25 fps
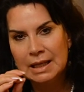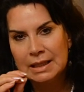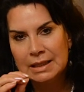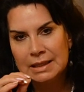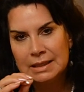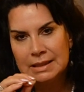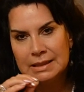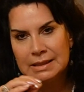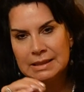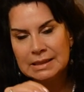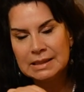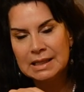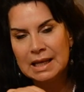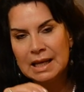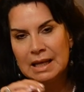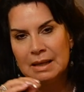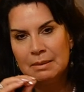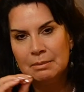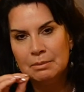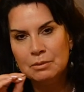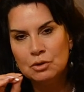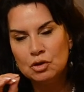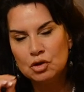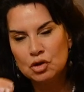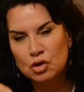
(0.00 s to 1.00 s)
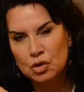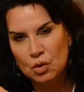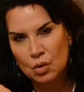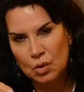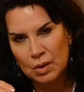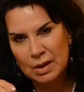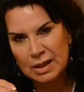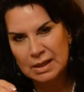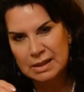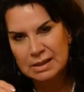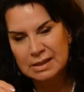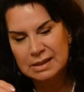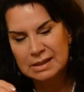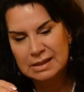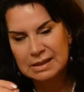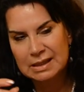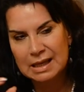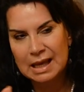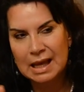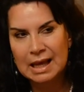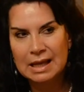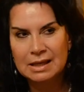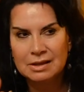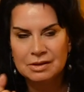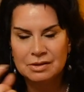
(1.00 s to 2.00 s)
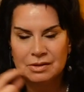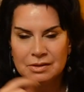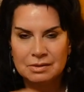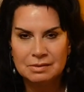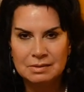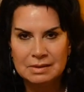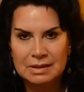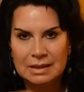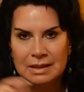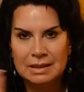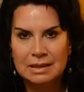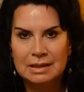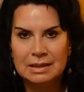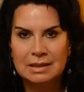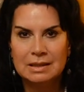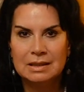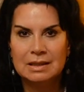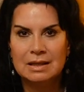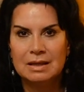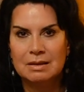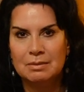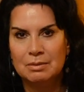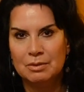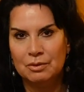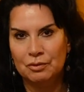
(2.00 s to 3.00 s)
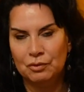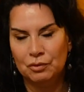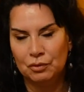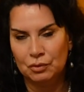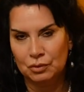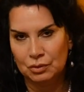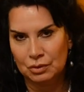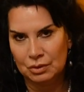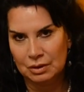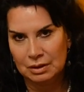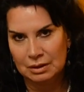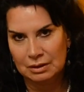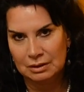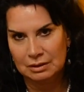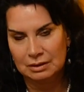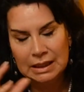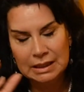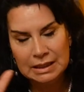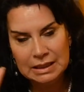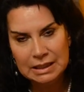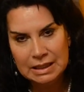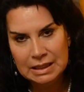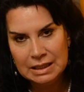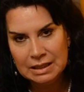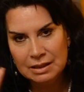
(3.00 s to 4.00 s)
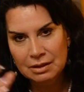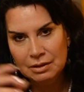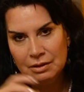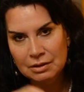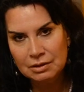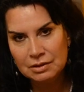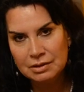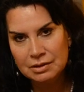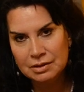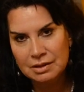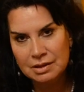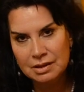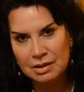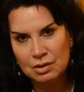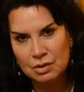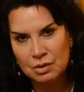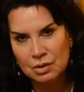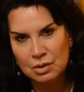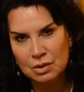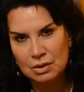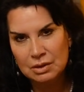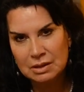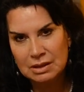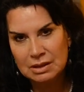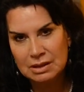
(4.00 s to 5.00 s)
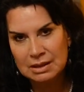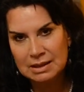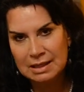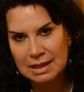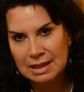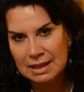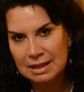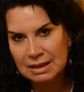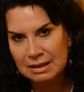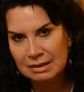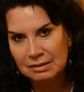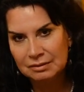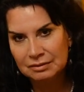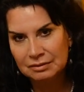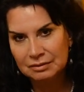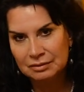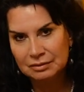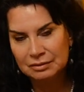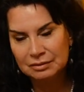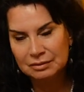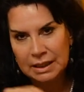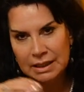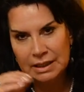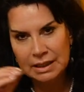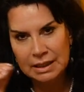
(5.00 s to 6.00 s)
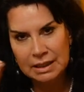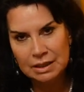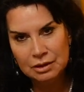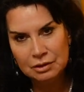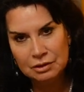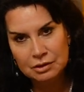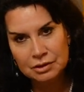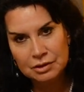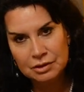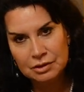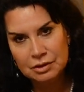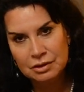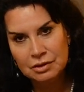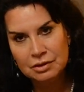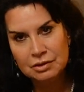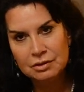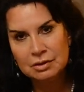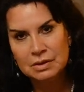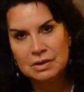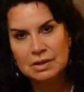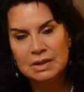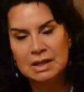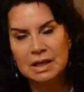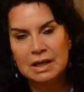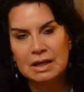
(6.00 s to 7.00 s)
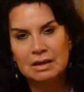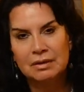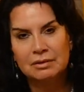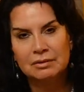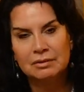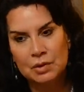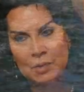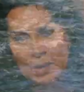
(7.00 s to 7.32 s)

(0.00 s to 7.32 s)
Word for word: the same choice as you did the day before. And here's the old self, and here's the new self.